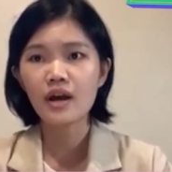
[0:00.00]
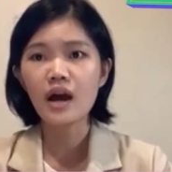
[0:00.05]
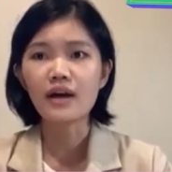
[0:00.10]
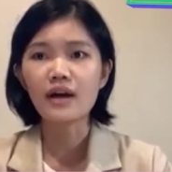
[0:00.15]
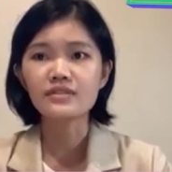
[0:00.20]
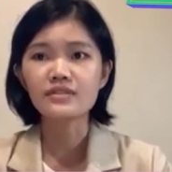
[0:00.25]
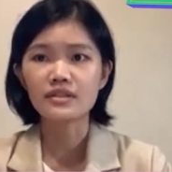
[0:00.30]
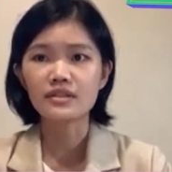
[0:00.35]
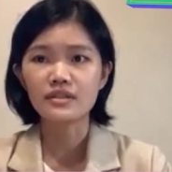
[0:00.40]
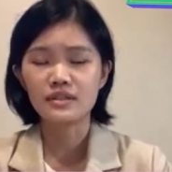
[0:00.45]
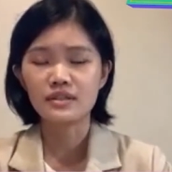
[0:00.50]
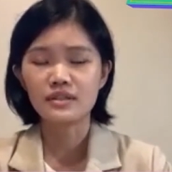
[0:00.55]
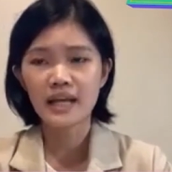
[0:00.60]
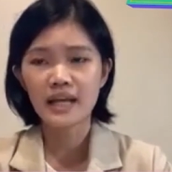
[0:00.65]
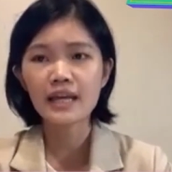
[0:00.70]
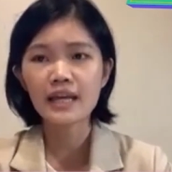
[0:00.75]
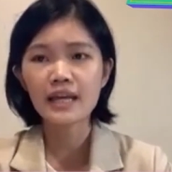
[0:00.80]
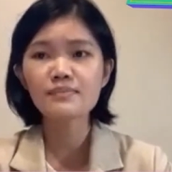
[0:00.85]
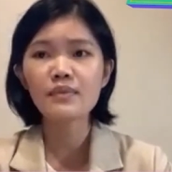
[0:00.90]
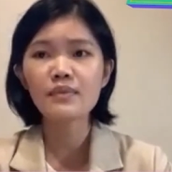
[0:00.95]
under the
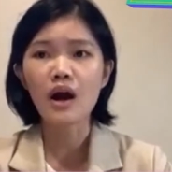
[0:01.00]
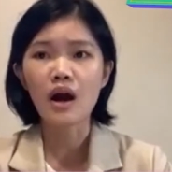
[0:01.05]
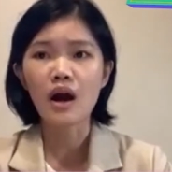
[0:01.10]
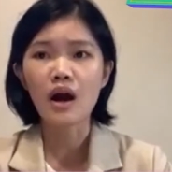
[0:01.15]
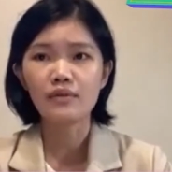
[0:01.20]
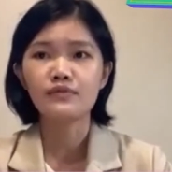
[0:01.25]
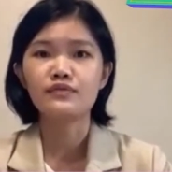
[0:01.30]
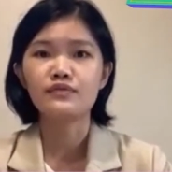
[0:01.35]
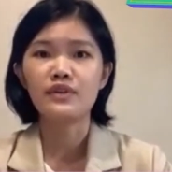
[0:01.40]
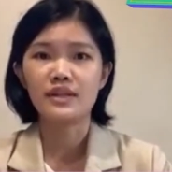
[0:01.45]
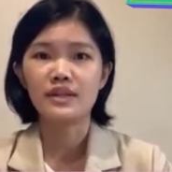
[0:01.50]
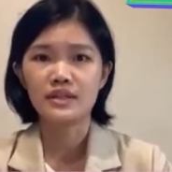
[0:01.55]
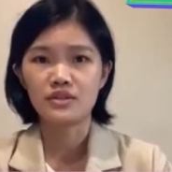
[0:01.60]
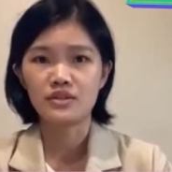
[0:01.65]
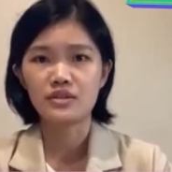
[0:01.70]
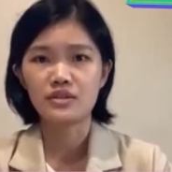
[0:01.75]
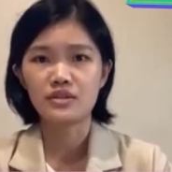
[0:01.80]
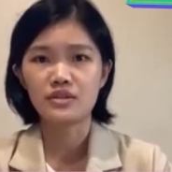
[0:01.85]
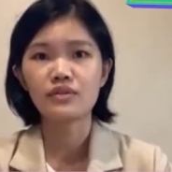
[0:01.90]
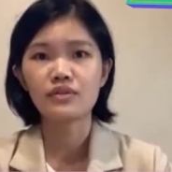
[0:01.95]
name of
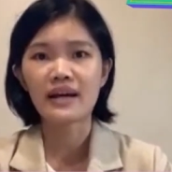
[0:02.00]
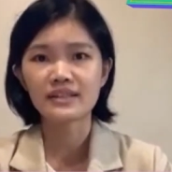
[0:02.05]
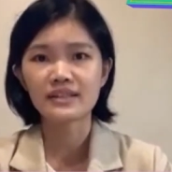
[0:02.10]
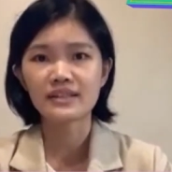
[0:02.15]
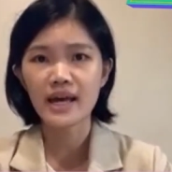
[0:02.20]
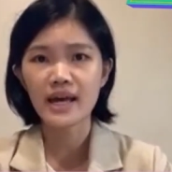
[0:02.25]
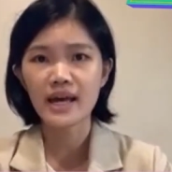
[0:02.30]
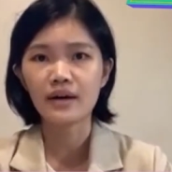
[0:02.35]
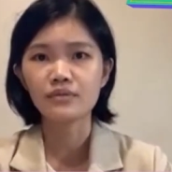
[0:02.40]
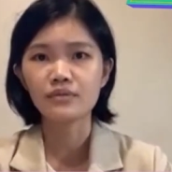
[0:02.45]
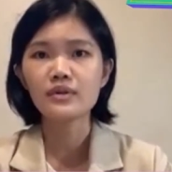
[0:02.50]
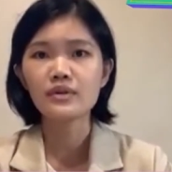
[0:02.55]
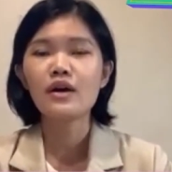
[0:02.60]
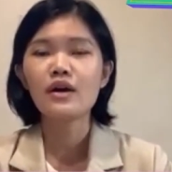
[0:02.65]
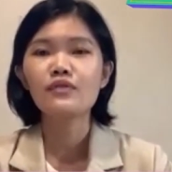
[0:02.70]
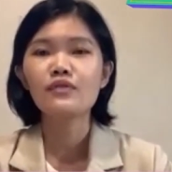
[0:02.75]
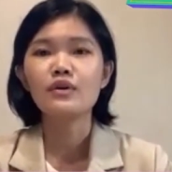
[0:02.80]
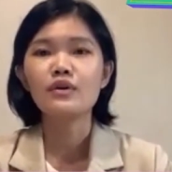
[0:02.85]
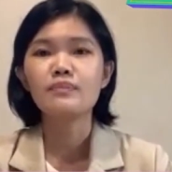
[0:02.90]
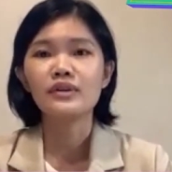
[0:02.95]
religious crackdown
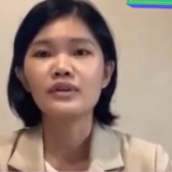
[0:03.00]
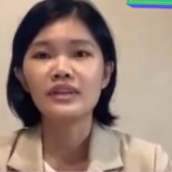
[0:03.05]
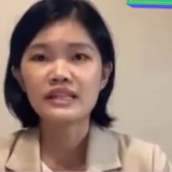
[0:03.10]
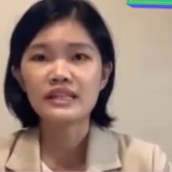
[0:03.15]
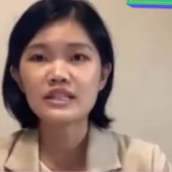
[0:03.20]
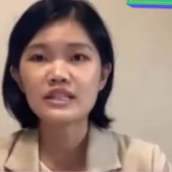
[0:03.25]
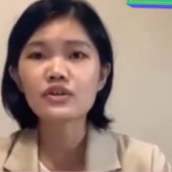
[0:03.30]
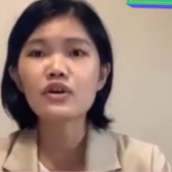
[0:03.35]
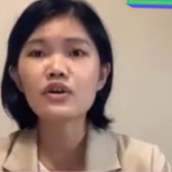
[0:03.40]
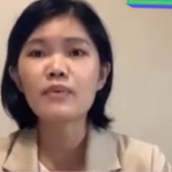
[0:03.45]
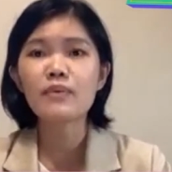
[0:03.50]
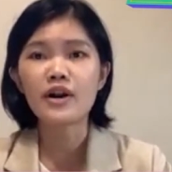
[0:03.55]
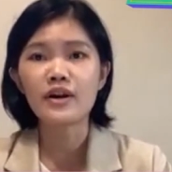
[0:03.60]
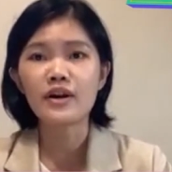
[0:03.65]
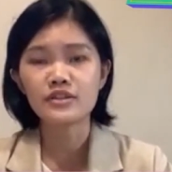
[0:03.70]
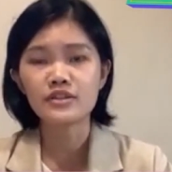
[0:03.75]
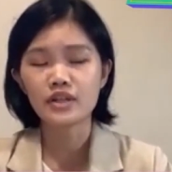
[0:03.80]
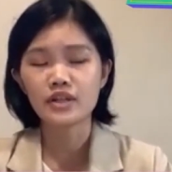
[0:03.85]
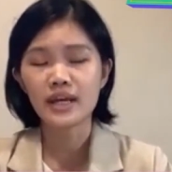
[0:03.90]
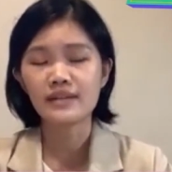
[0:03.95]
for political
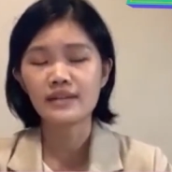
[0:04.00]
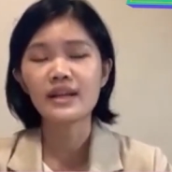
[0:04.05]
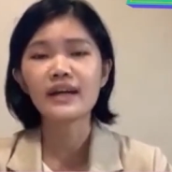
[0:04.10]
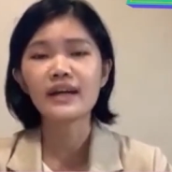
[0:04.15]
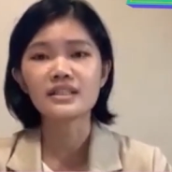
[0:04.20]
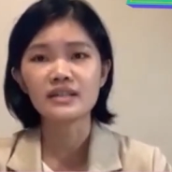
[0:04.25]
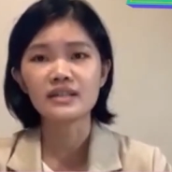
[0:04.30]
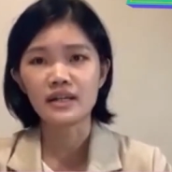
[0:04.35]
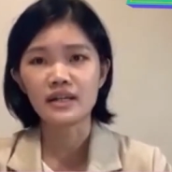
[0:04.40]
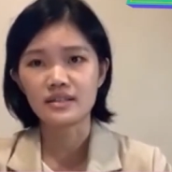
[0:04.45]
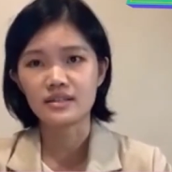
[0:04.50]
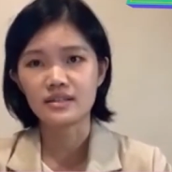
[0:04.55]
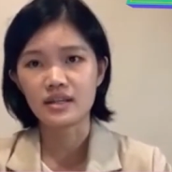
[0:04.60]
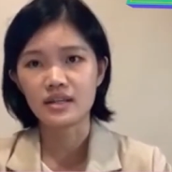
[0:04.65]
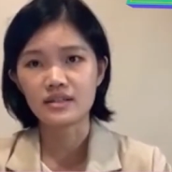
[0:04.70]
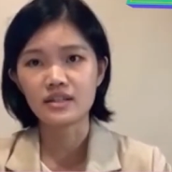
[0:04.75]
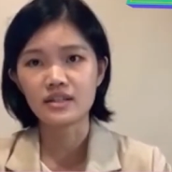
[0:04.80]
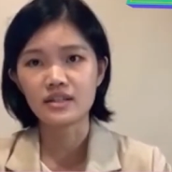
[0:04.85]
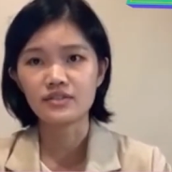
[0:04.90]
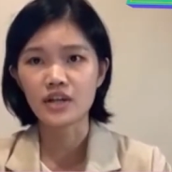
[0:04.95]
purge in
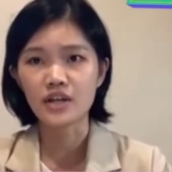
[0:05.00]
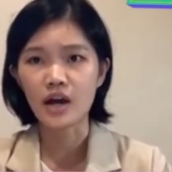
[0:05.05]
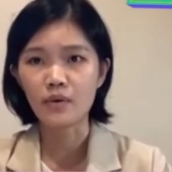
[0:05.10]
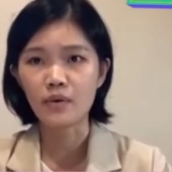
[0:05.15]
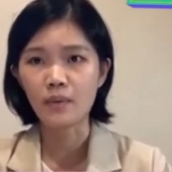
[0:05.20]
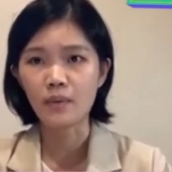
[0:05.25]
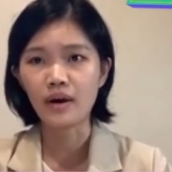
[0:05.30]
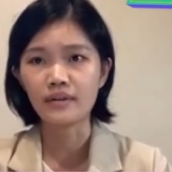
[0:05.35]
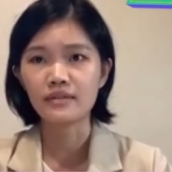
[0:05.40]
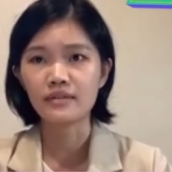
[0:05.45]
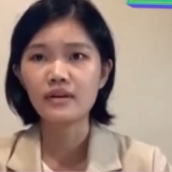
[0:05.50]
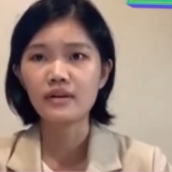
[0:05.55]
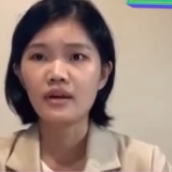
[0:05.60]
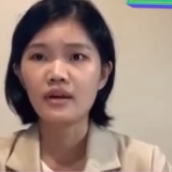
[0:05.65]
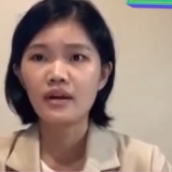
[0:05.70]
1996 in Taiwan.